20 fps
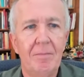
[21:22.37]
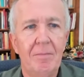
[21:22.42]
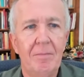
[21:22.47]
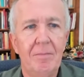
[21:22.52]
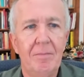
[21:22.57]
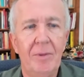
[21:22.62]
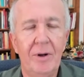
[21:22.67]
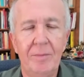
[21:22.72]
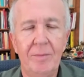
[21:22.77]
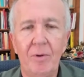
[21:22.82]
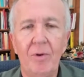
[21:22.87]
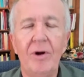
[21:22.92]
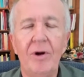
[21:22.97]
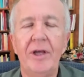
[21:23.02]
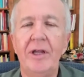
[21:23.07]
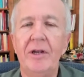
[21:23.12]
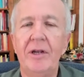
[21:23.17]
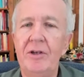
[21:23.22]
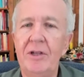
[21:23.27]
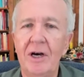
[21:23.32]
But boy,
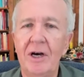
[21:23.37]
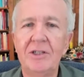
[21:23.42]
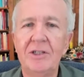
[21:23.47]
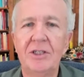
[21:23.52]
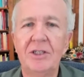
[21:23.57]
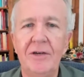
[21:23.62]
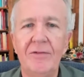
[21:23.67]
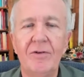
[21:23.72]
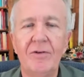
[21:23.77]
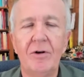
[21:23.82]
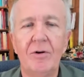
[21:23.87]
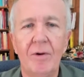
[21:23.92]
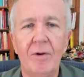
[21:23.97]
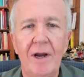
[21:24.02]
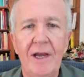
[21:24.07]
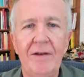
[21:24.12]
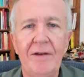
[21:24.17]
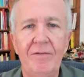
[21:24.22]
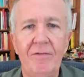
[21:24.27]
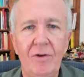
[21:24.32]
it does give a
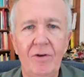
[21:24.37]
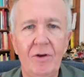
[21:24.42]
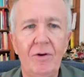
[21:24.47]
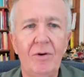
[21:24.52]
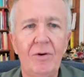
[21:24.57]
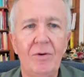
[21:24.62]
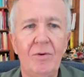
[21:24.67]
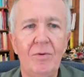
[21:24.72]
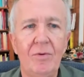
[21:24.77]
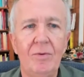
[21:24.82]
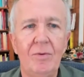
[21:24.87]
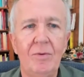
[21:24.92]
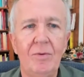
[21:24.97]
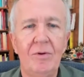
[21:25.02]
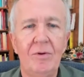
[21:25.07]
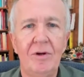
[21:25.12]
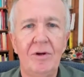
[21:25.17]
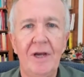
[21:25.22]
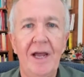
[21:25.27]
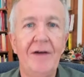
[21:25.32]
great view
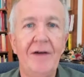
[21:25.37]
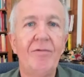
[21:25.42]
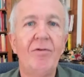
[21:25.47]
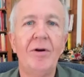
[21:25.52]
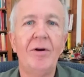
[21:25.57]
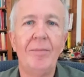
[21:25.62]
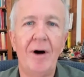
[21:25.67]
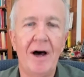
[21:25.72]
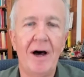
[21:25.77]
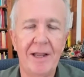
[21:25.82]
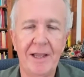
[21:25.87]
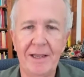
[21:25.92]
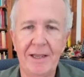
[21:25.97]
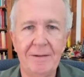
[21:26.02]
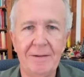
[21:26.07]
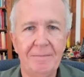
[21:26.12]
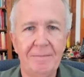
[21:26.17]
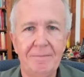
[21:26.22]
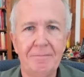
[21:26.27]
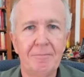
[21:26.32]
to
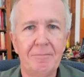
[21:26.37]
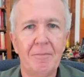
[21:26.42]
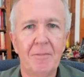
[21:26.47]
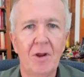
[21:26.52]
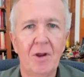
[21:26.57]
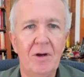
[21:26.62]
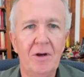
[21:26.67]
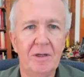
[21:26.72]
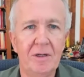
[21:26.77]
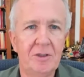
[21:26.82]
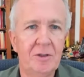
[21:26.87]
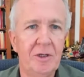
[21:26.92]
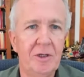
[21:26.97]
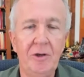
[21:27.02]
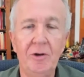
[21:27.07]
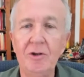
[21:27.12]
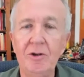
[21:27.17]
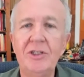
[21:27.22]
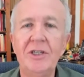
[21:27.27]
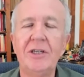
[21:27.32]
everybody. It's
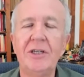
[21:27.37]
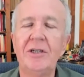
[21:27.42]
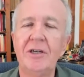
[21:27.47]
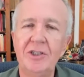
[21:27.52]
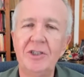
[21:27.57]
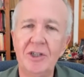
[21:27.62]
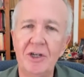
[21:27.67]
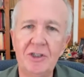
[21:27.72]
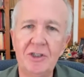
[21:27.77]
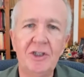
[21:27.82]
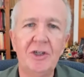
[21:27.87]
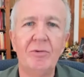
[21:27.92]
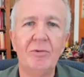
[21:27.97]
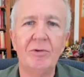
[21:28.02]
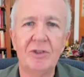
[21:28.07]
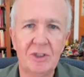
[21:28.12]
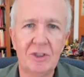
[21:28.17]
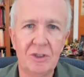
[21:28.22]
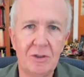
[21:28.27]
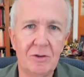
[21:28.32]
used in conjunction
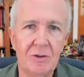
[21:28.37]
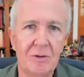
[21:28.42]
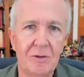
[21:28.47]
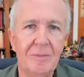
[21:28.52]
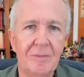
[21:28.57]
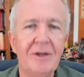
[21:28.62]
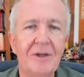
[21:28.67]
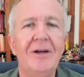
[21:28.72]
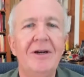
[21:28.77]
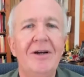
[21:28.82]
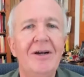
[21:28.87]
with Zoom.